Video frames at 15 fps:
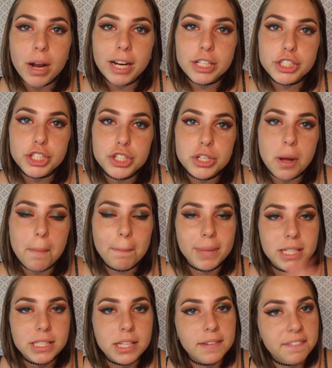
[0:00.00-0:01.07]
ready to jump
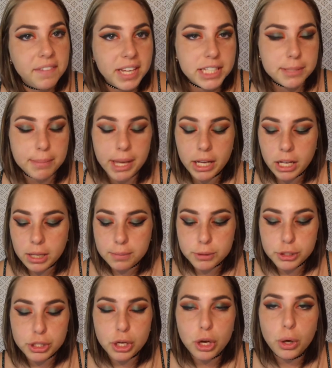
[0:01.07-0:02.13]
into face makeup,
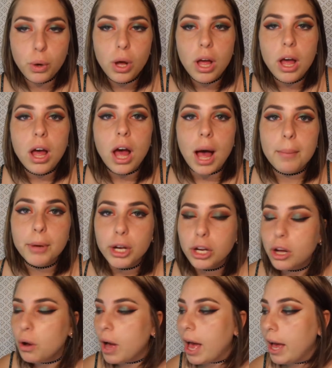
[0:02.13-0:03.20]
so I'm going to
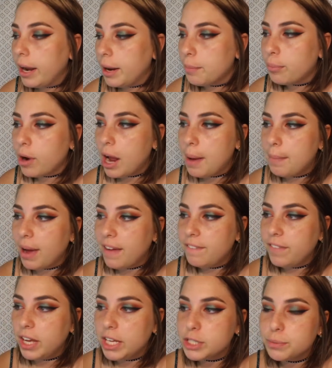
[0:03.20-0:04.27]
go ahead and prime my
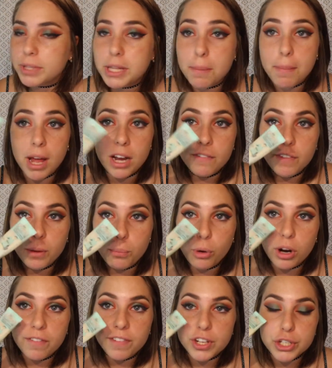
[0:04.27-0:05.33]
face with the Benefit
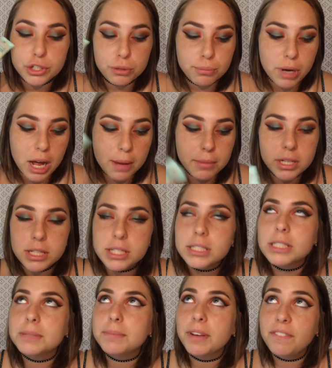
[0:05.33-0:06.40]
Professional Primer.
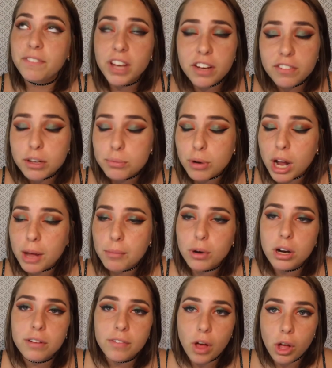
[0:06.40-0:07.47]
This is my favorite
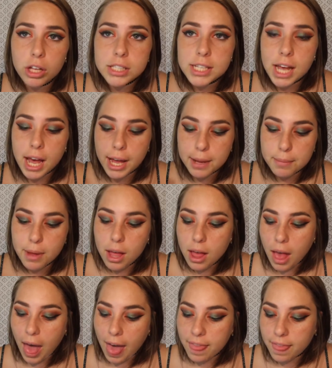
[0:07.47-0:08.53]
primer of all time.
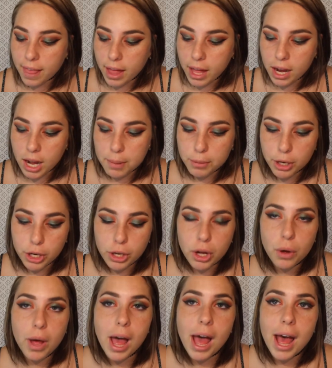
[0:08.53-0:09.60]
And then I'm going to
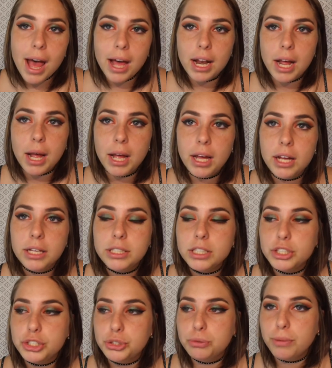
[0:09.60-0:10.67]
go ahead
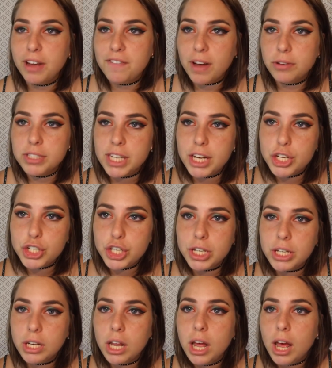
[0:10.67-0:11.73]
and do my
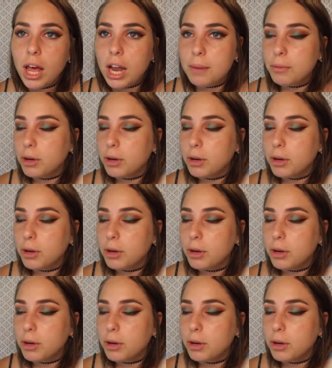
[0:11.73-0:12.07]
foundation. And